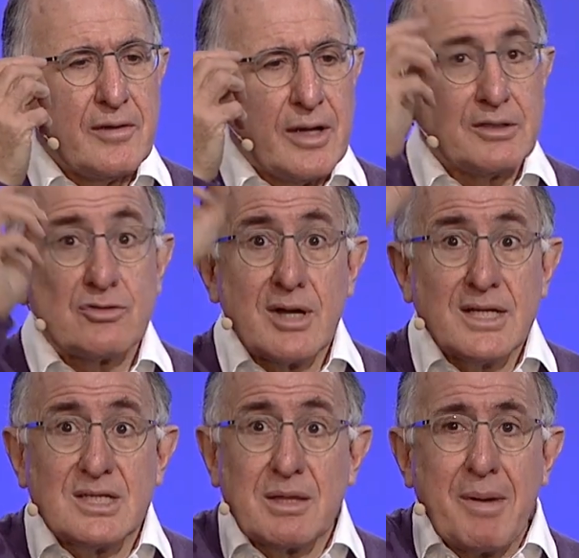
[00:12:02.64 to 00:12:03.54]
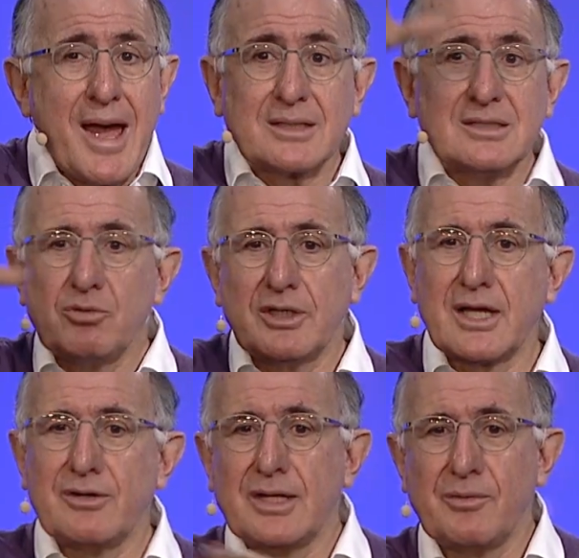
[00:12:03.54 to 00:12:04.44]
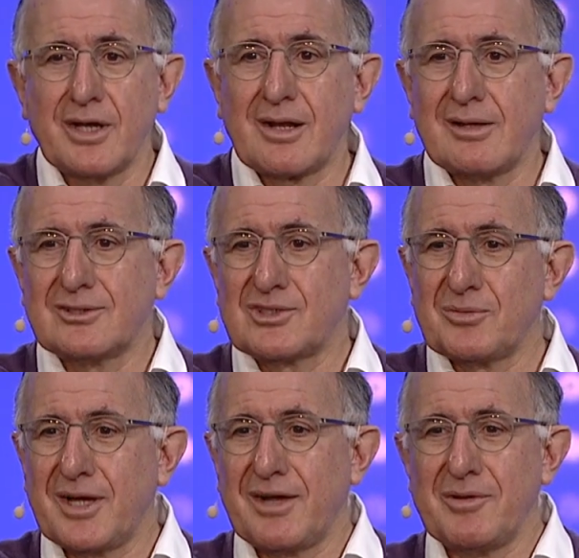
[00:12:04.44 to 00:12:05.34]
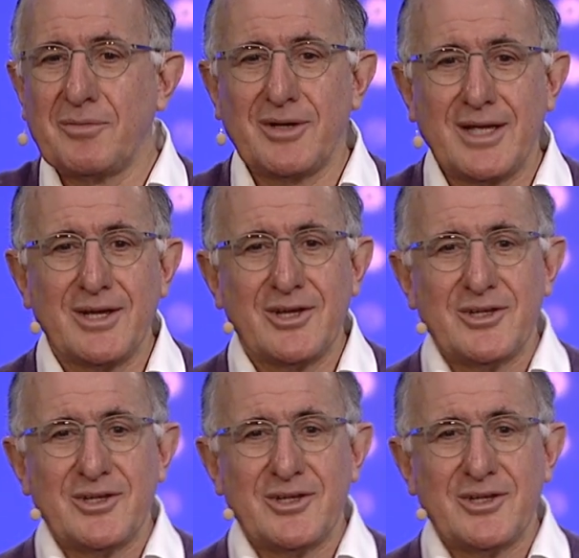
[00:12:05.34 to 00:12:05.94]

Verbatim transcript: I was right at the back. I didn't want to go anywhere close to where everybody